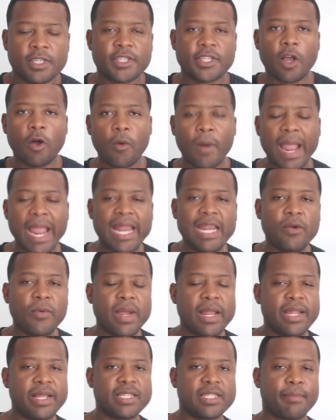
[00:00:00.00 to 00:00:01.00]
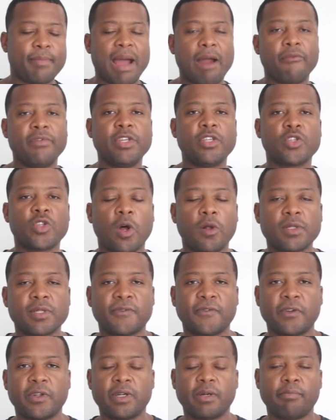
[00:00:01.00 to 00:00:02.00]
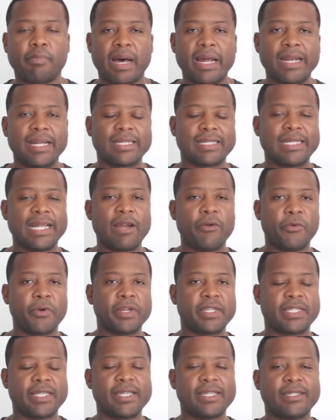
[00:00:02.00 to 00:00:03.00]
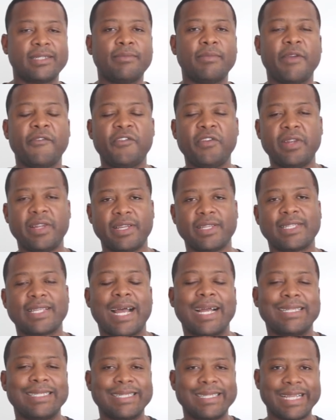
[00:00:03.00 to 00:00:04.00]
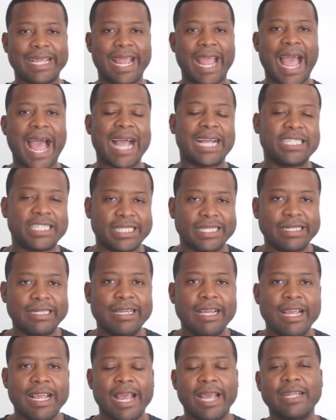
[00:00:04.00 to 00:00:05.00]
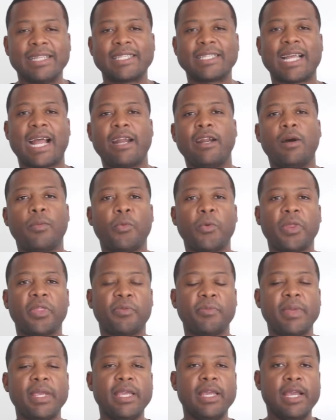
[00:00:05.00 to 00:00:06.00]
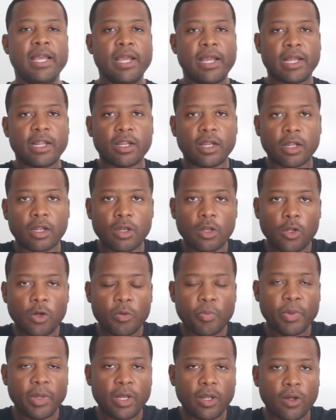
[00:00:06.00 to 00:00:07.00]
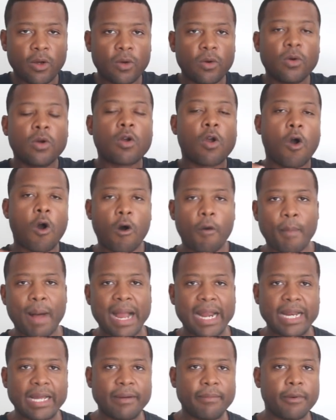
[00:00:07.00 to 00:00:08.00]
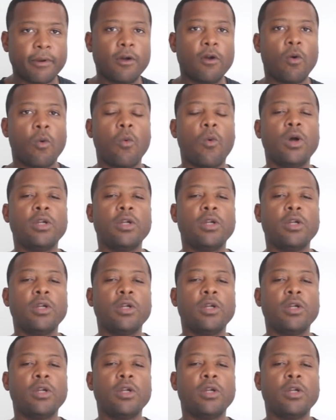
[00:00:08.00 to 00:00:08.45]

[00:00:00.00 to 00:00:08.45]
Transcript: So anyway, these are my results for the Abundance Network system. If you decide to take action and sign up with me, look below, call my number.